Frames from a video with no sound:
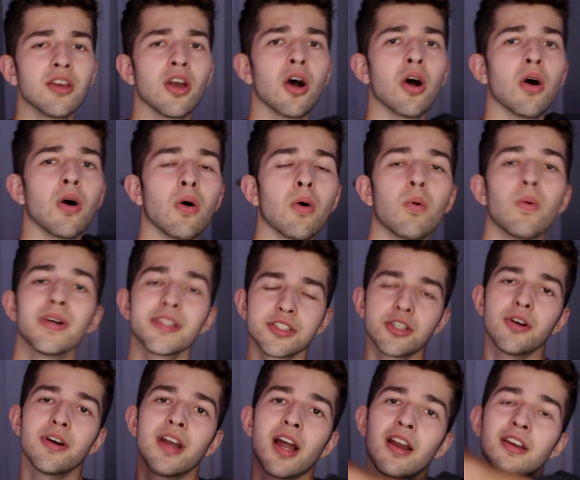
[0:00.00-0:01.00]
Yo, what's
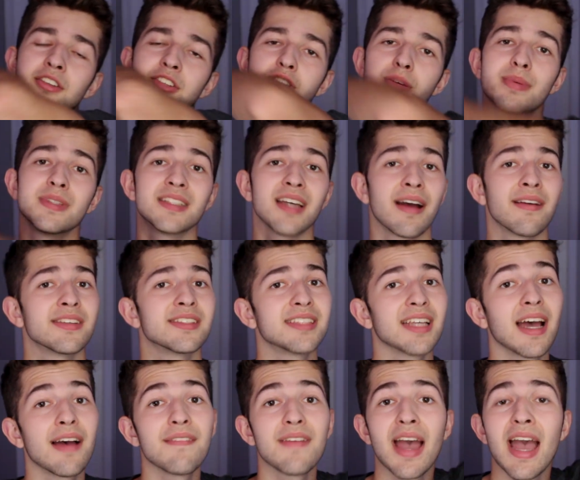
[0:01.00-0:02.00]
going on YouTube? It's Ivan
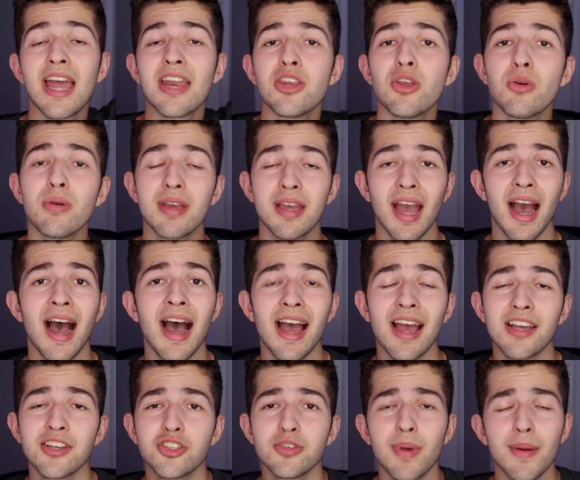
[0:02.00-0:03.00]
Steff, and you
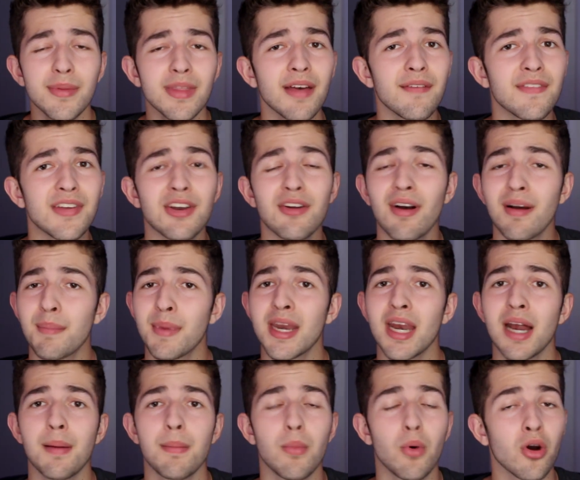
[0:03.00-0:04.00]
guys, do you remember that video I made
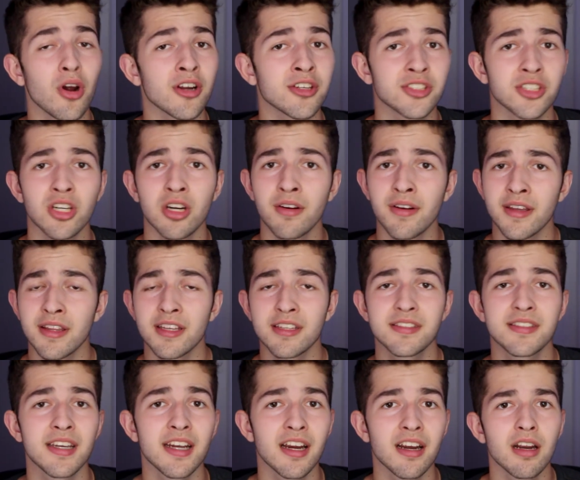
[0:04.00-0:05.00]
on Morgz earlier
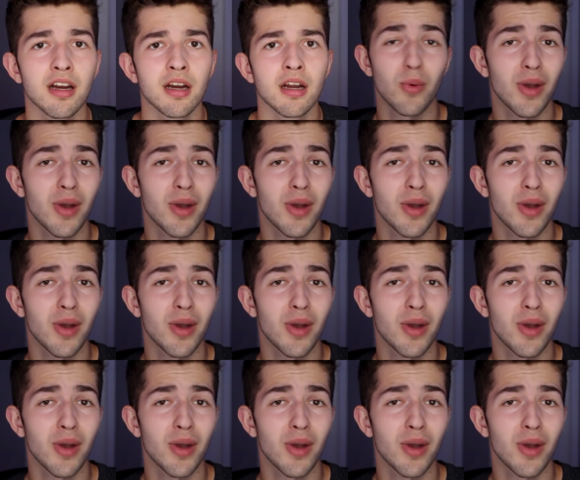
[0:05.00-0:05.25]
this year?